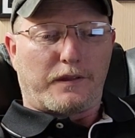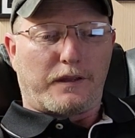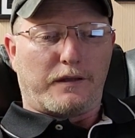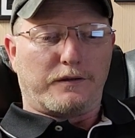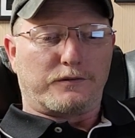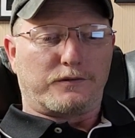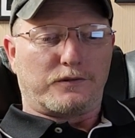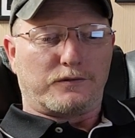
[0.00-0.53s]

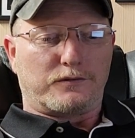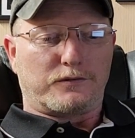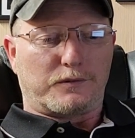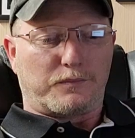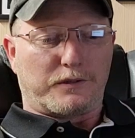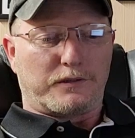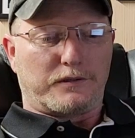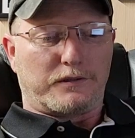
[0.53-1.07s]
is to
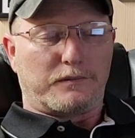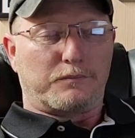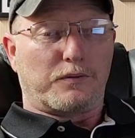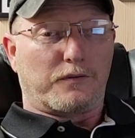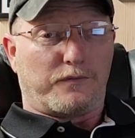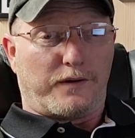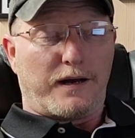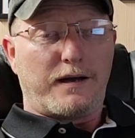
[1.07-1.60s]
simply
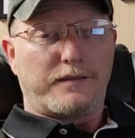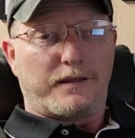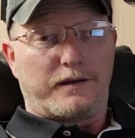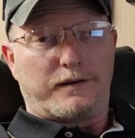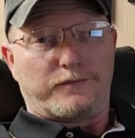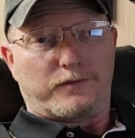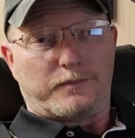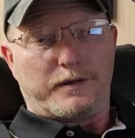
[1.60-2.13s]
provide
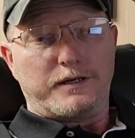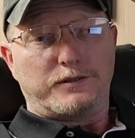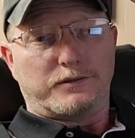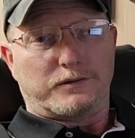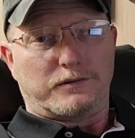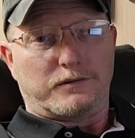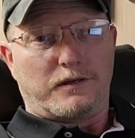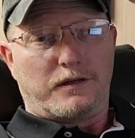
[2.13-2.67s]
that
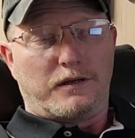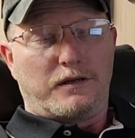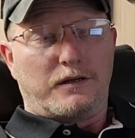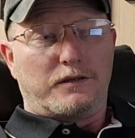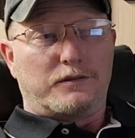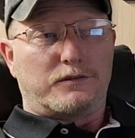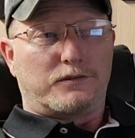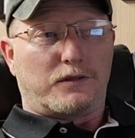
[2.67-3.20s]
information
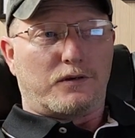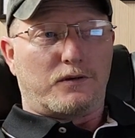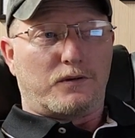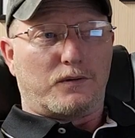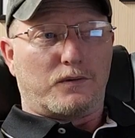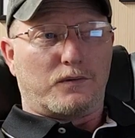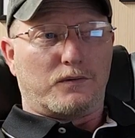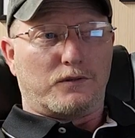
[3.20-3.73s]

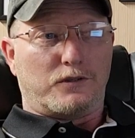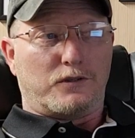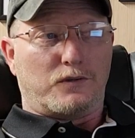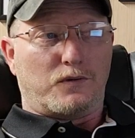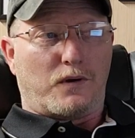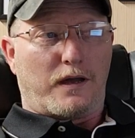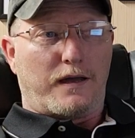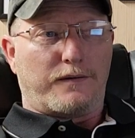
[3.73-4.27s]
so
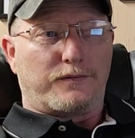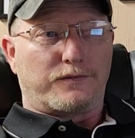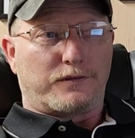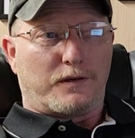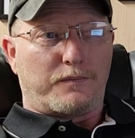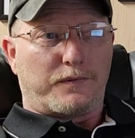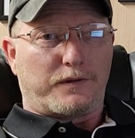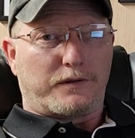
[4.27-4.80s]
you have
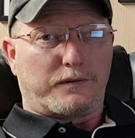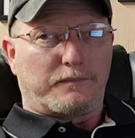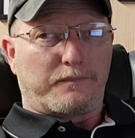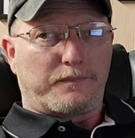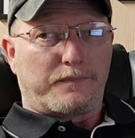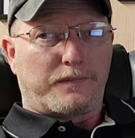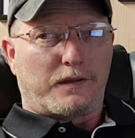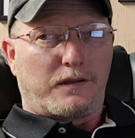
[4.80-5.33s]
something
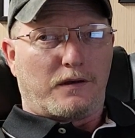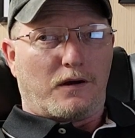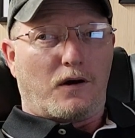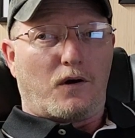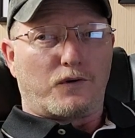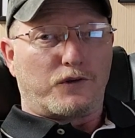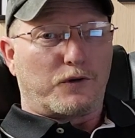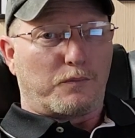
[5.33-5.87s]

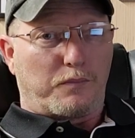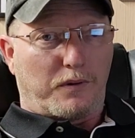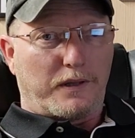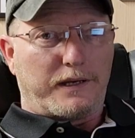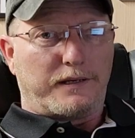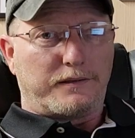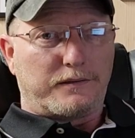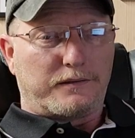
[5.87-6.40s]
on your
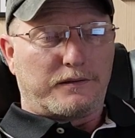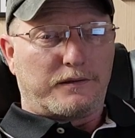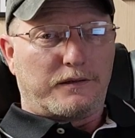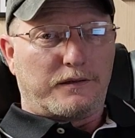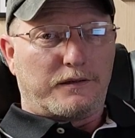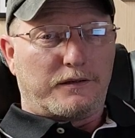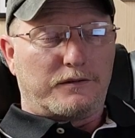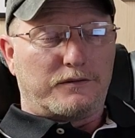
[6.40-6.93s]
plate
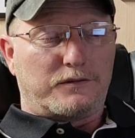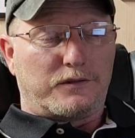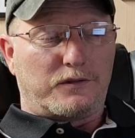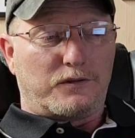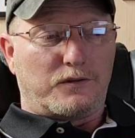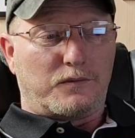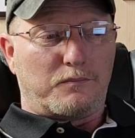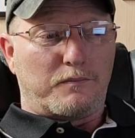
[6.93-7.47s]

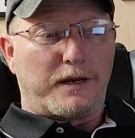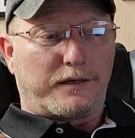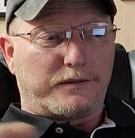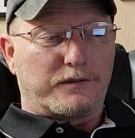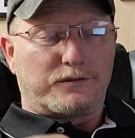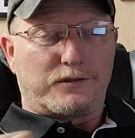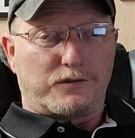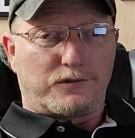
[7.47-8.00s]
to make a
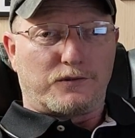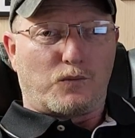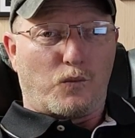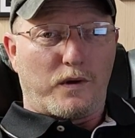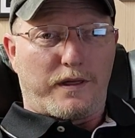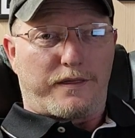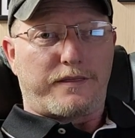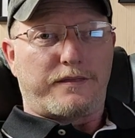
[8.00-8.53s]

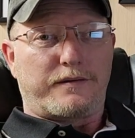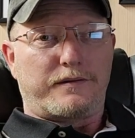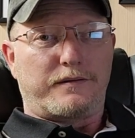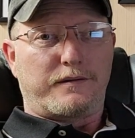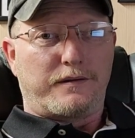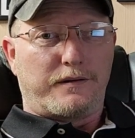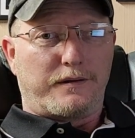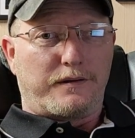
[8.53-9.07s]
decision with.
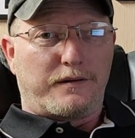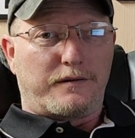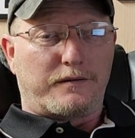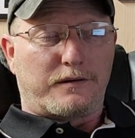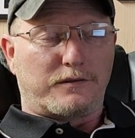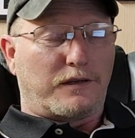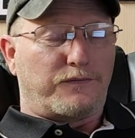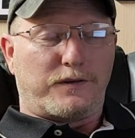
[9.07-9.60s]

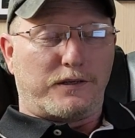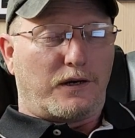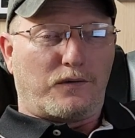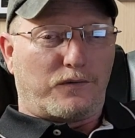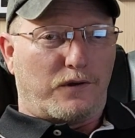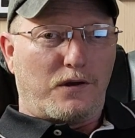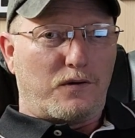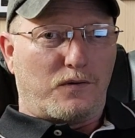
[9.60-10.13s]
Because if you
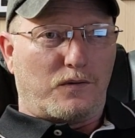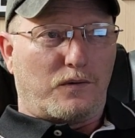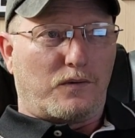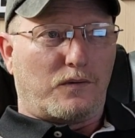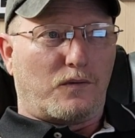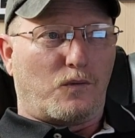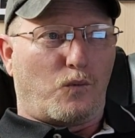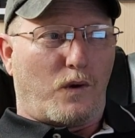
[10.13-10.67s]
don't know
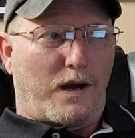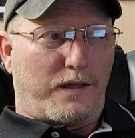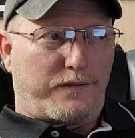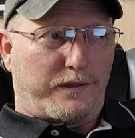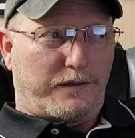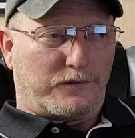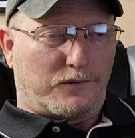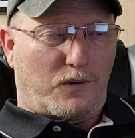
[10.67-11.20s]
why
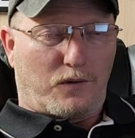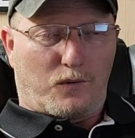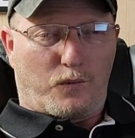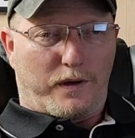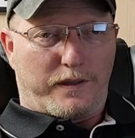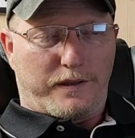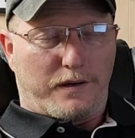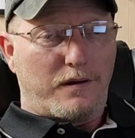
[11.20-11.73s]
things are the
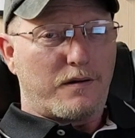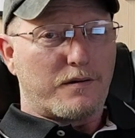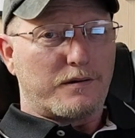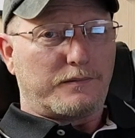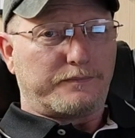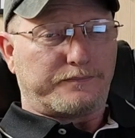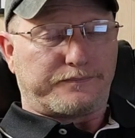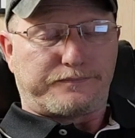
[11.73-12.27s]
way they
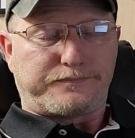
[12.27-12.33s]
are,